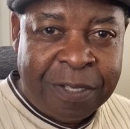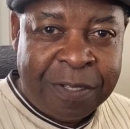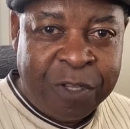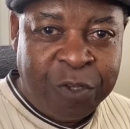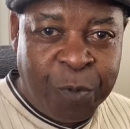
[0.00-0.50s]

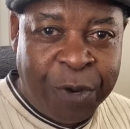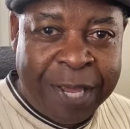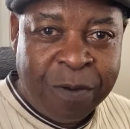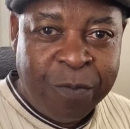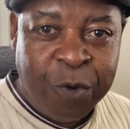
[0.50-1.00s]
This
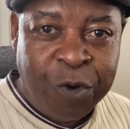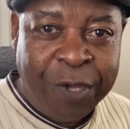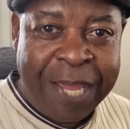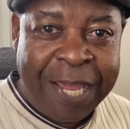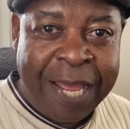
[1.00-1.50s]
morning, we're
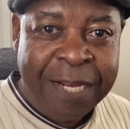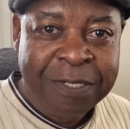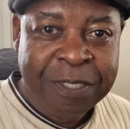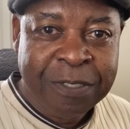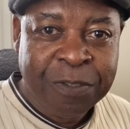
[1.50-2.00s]
looking
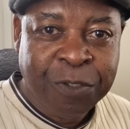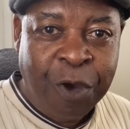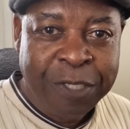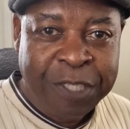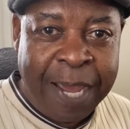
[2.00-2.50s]
at
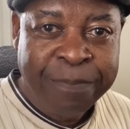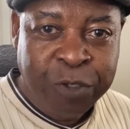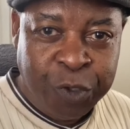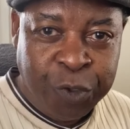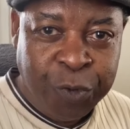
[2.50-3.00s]
John chapter
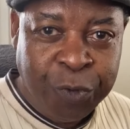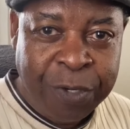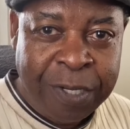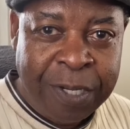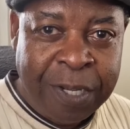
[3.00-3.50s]

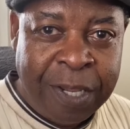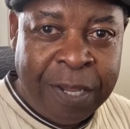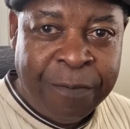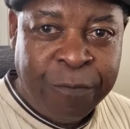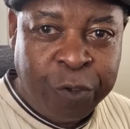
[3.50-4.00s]

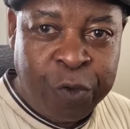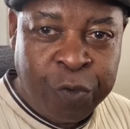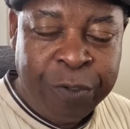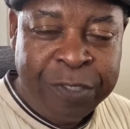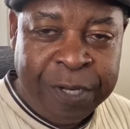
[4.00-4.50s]
2, verse
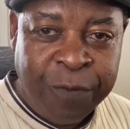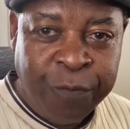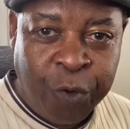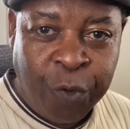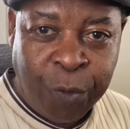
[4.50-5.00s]
13
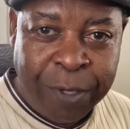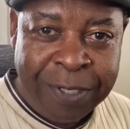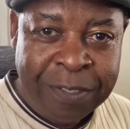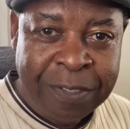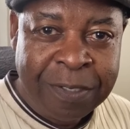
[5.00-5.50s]
forward.
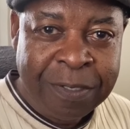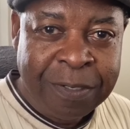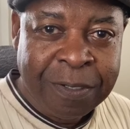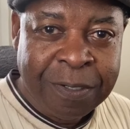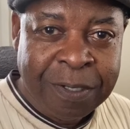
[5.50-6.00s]

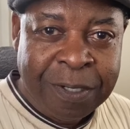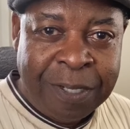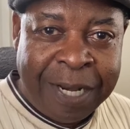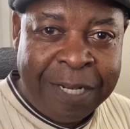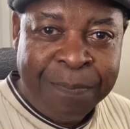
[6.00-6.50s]

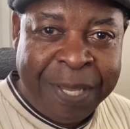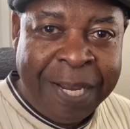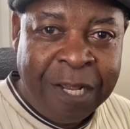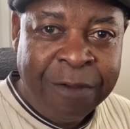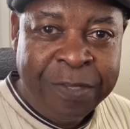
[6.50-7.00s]
And at the
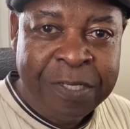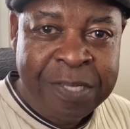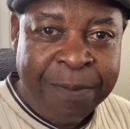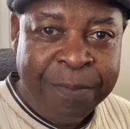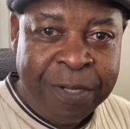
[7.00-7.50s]
beginning of this
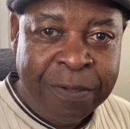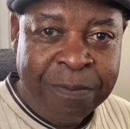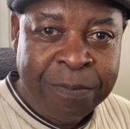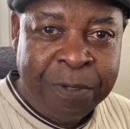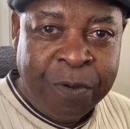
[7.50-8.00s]
segment,
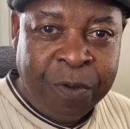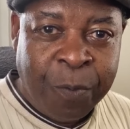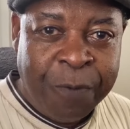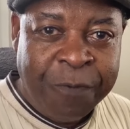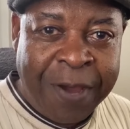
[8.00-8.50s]

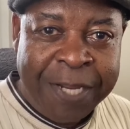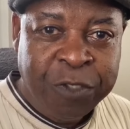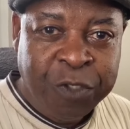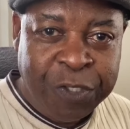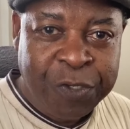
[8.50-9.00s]
we
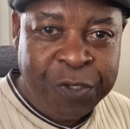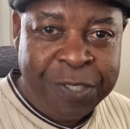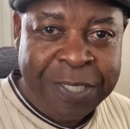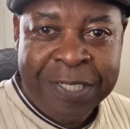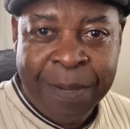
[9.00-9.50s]
find
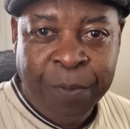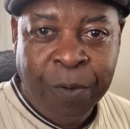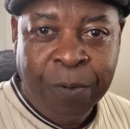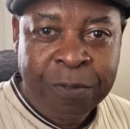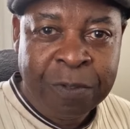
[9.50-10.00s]
Jesus in the
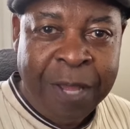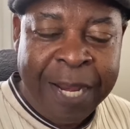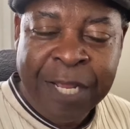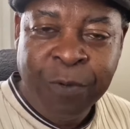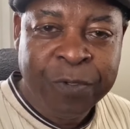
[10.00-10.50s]
temple,
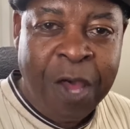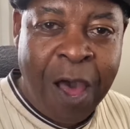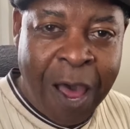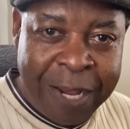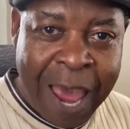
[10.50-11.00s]
and he
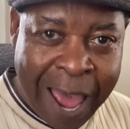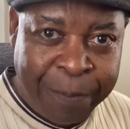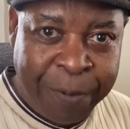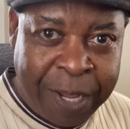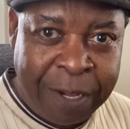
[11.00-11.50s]
was
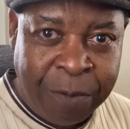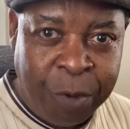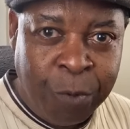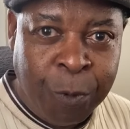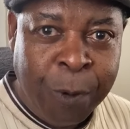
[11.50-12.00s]

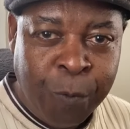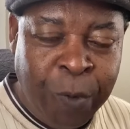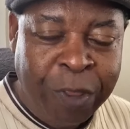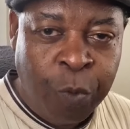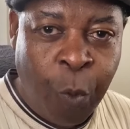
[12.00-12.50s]
unhappy
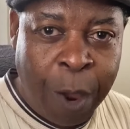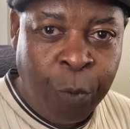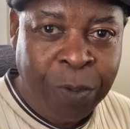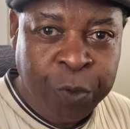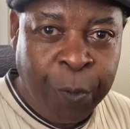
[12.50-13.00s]
with
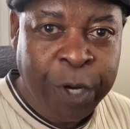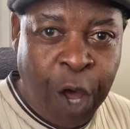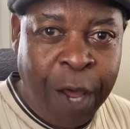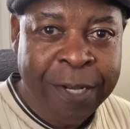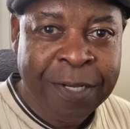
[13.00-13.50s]
what was going
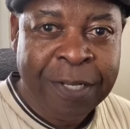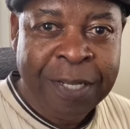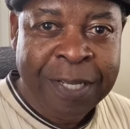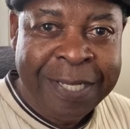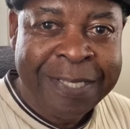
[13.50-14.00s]

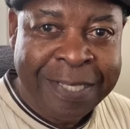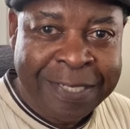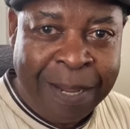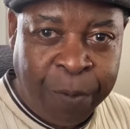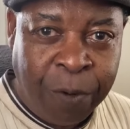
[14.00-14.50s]
on in the
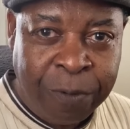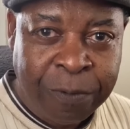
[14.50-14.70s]
temple.